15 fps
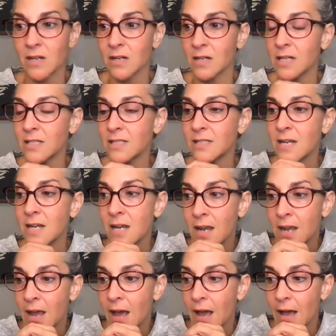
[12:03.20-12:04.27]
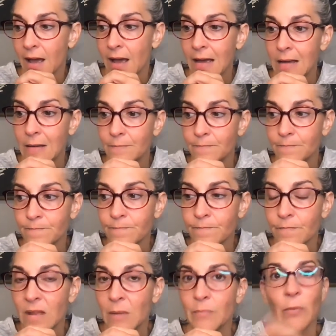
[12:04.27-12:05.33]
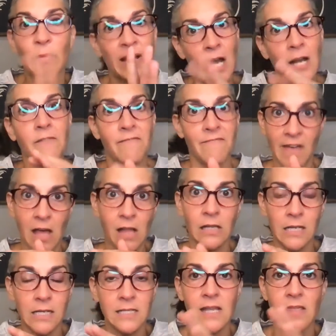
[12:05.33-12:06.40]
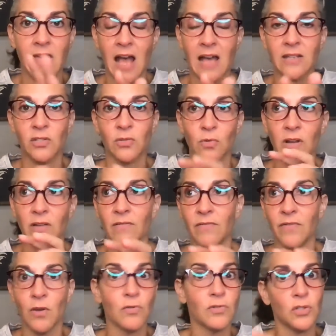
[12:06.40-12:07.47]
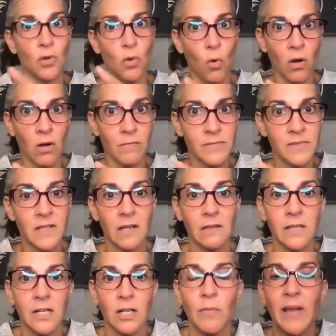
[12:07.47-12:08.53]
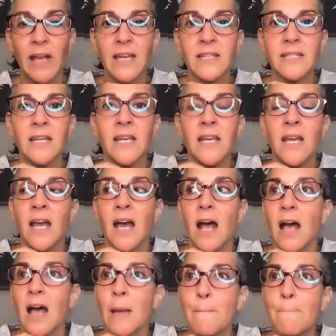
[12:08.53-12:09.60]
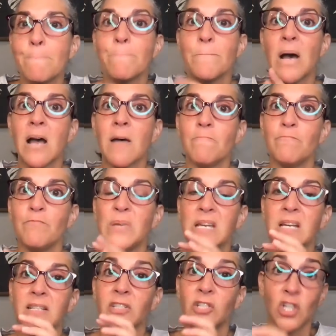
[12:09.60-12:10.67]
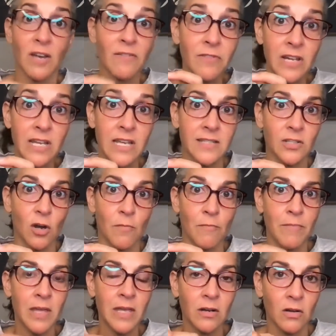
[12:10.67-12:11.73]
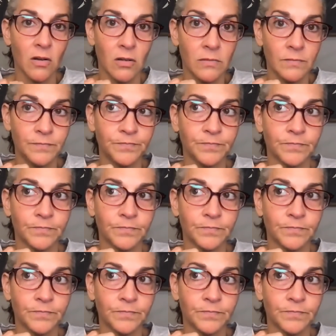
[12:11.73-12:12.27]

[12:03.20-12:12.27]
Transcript: youngest. But we kind of fell into that sort of those norms a little bit. But because Jeffrey is our middle,